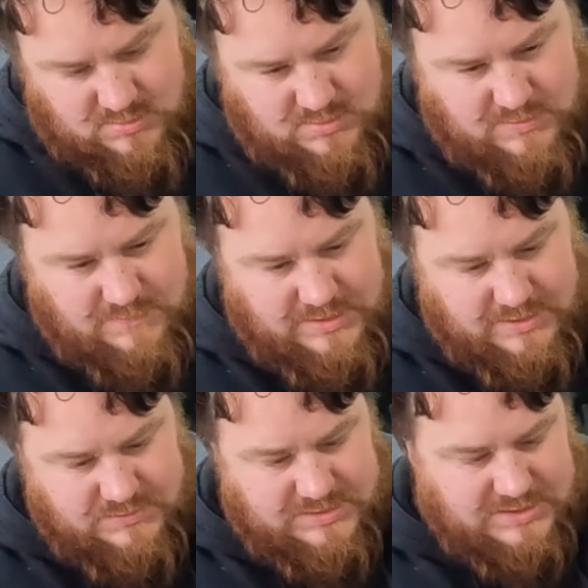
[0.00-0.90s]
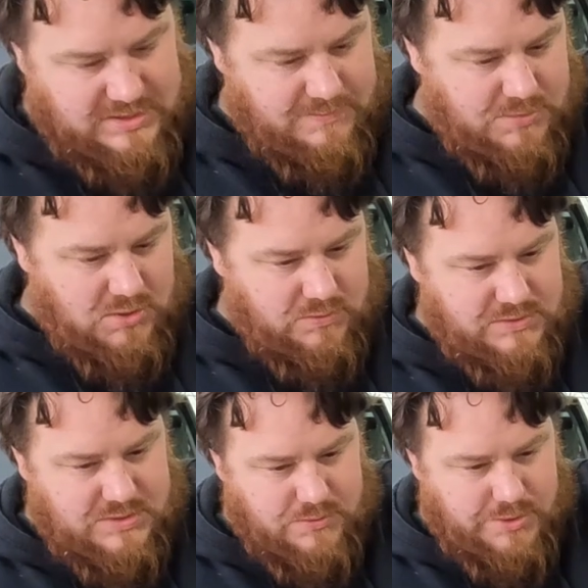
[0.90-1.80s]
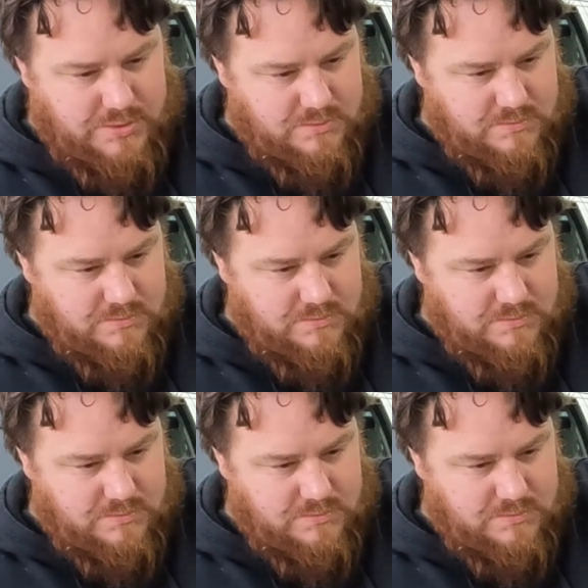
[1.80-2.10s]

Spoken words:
and everything else is gonna get bolted to it.